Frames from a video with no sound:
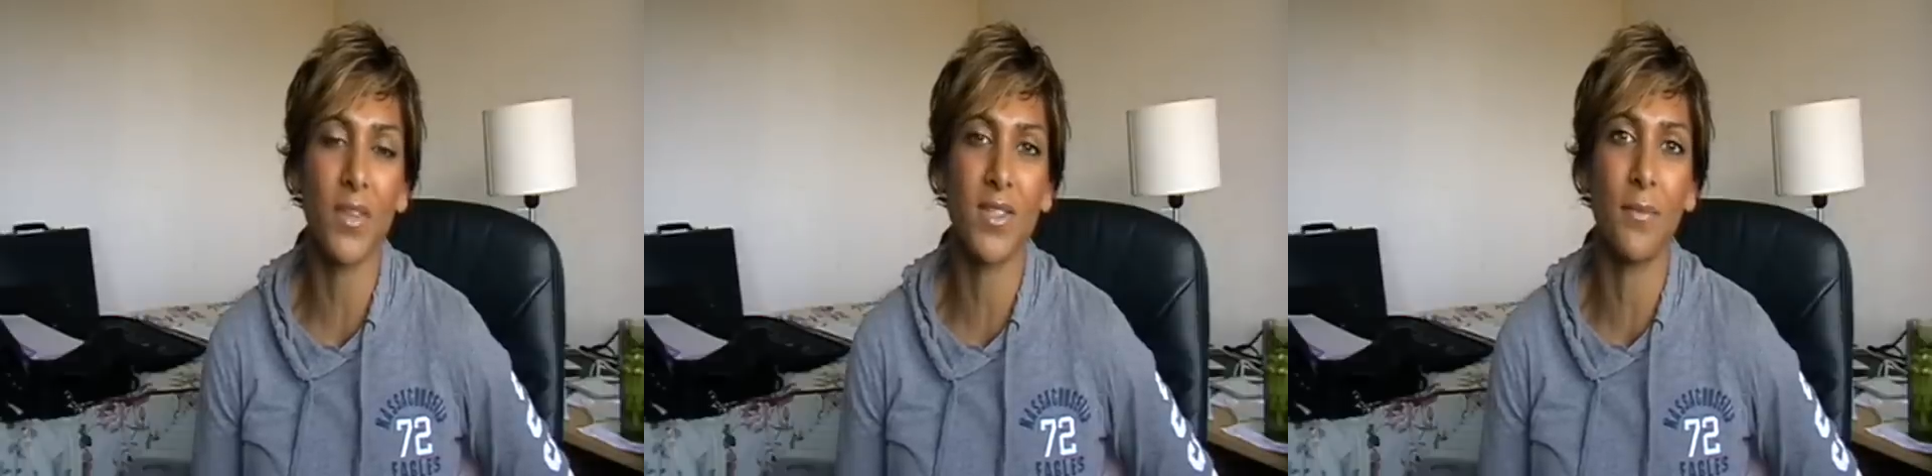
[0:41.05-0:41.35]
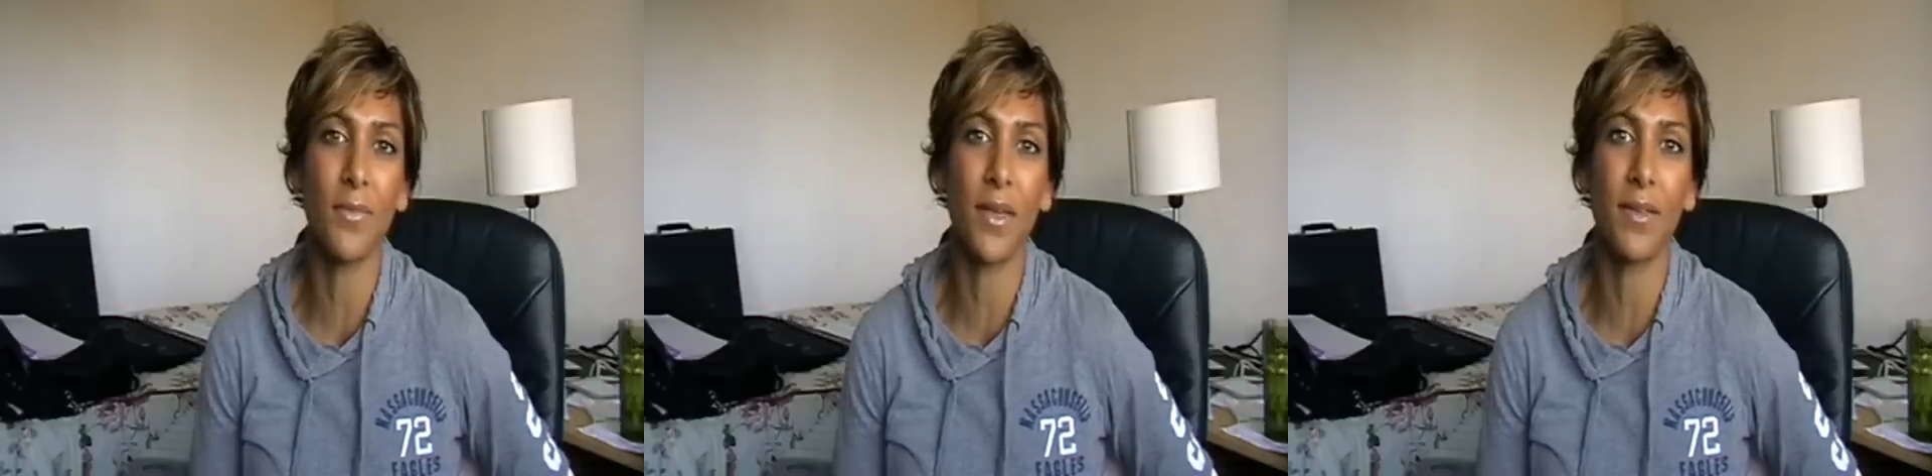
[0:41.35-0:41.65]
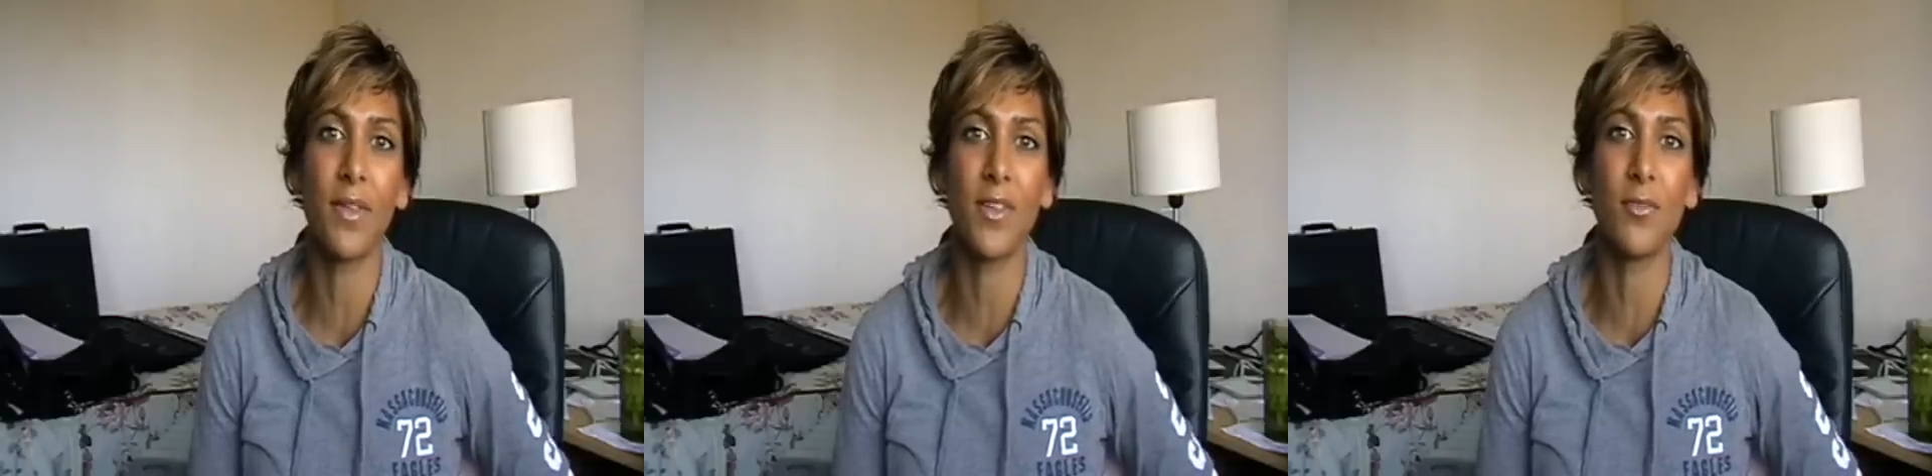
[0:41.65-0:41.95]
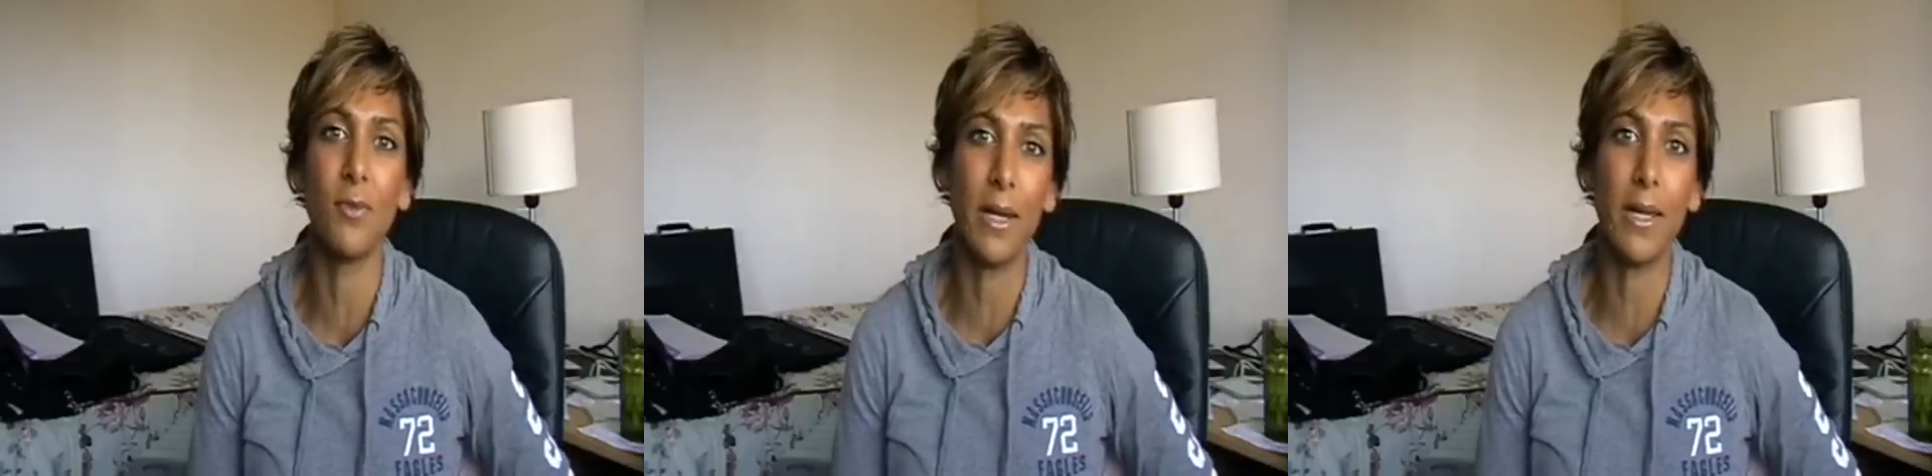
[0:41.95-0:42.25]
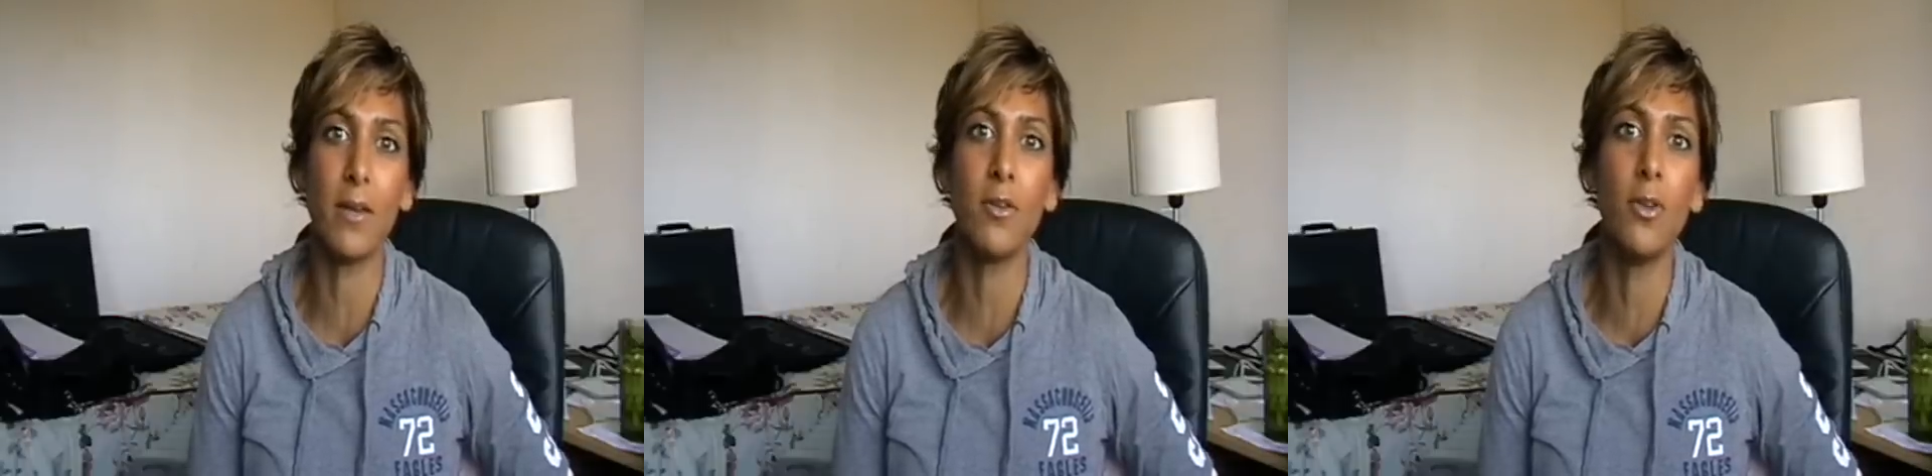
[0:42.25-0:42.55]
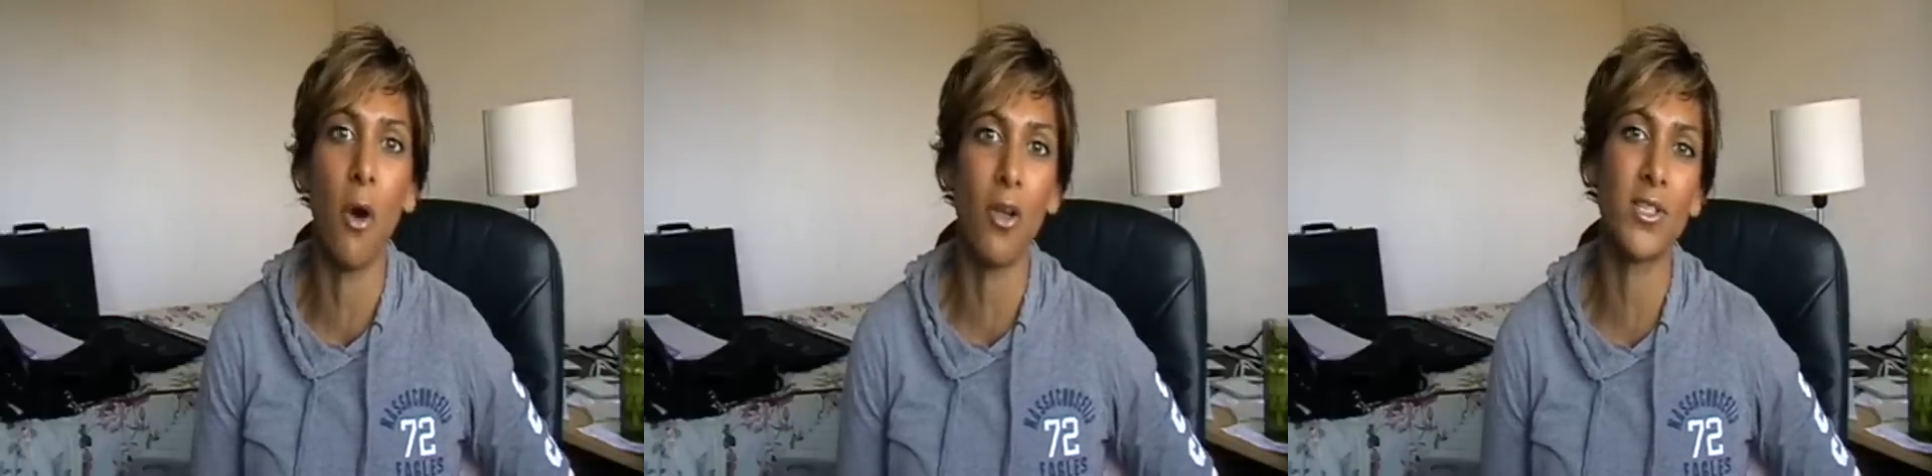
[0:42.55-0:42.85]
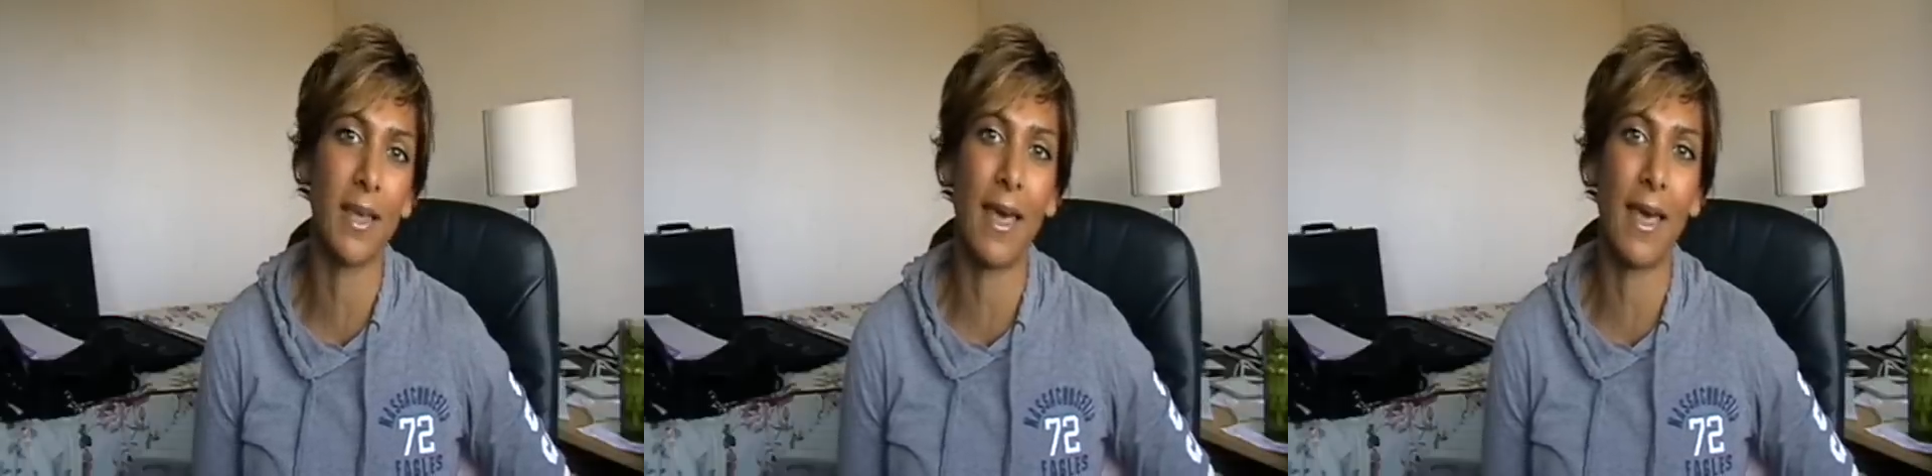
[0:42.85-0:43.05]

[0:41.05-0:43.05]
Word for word: something that's really not